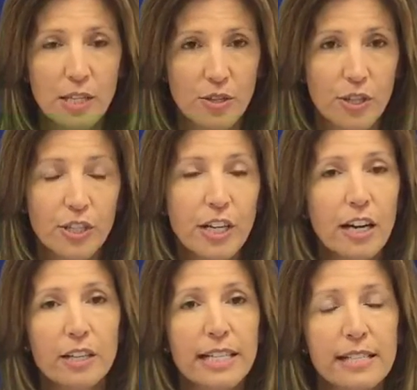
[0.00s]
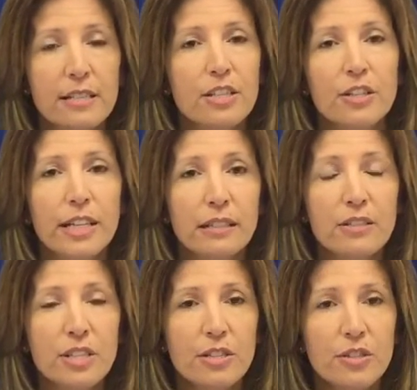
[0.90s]
sure your card gets into your
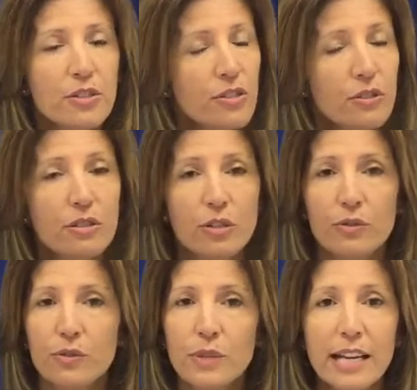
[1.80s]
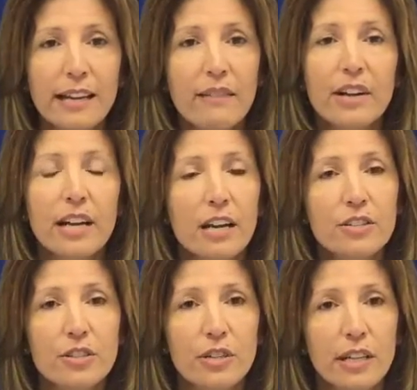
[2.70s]
English teacher. Students who do not have a
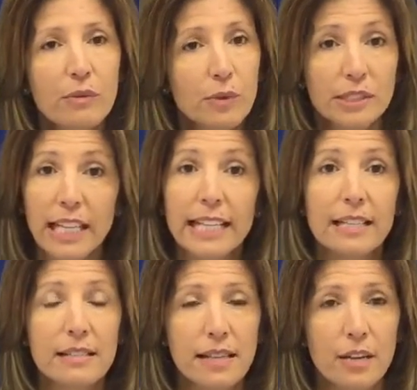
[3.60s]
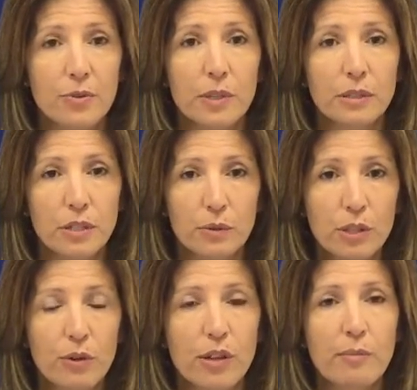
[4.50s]
card turn in will not get a schedule. You will
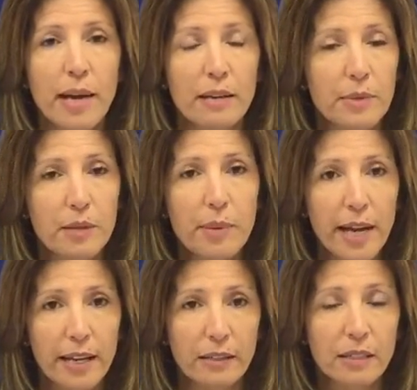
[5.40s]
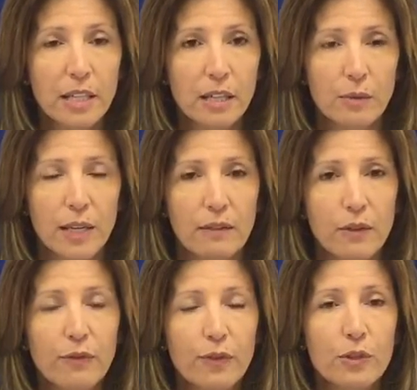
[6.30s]
go to the bottom of the pile. We have
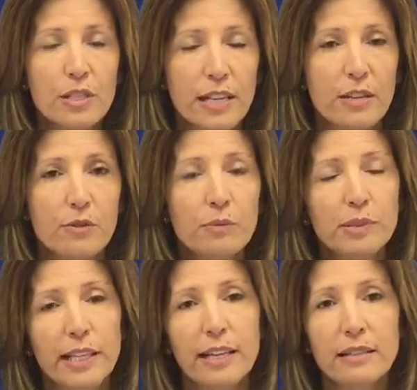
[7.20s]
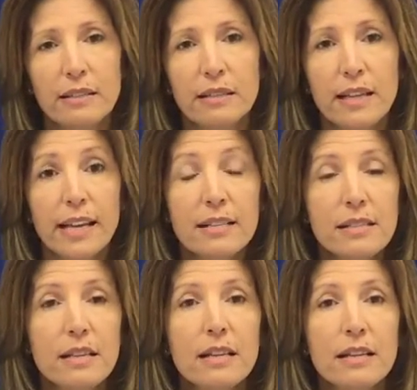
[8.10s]
a full schedule planned in the
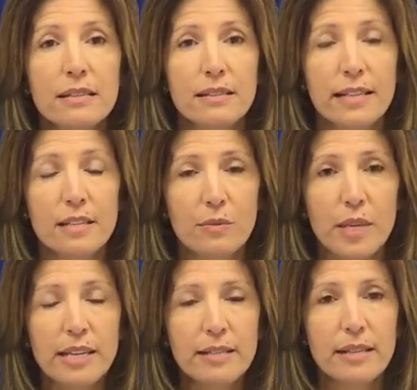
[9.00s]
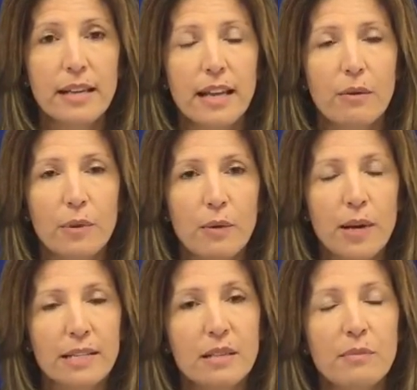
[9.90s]
next 6 weeks, and we
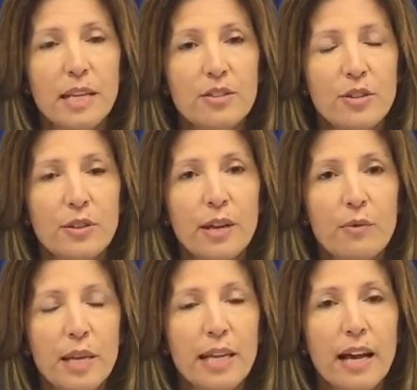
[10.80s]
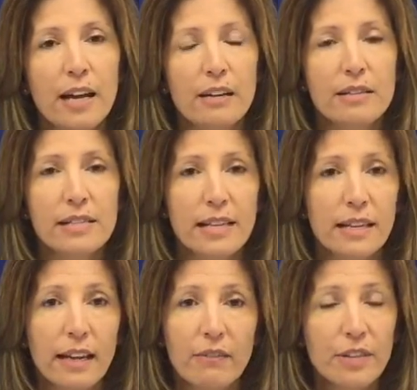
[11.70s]
want to make sure that we are
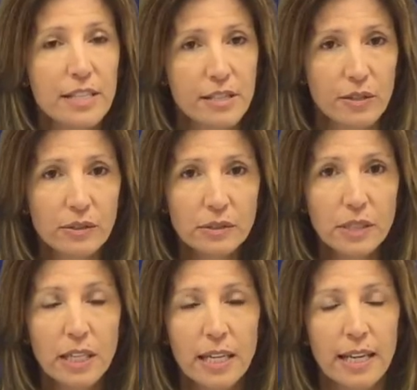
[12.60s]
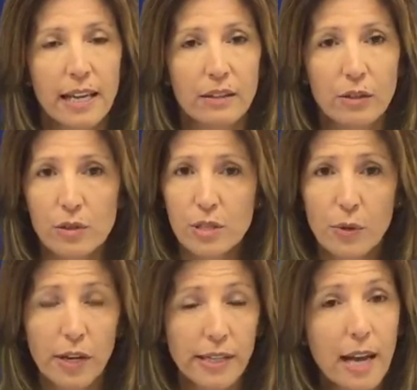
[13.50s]
seeing every student, and those
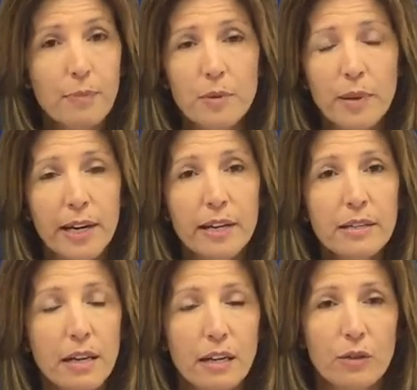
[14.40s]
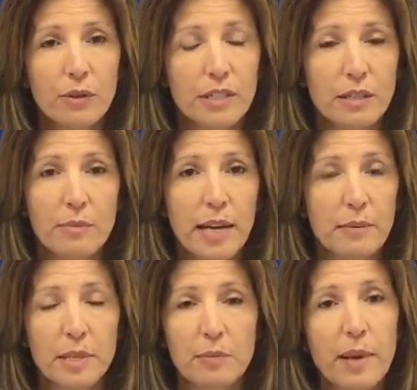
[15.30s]
who are not prepared are going to the
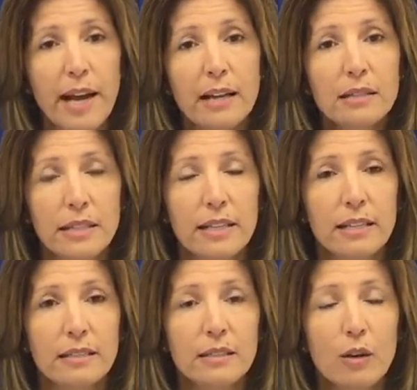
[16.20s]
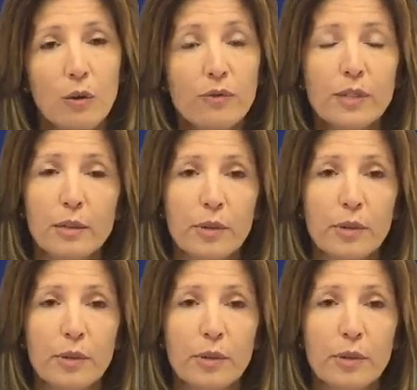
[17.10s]
bottom of the pile, and hopefully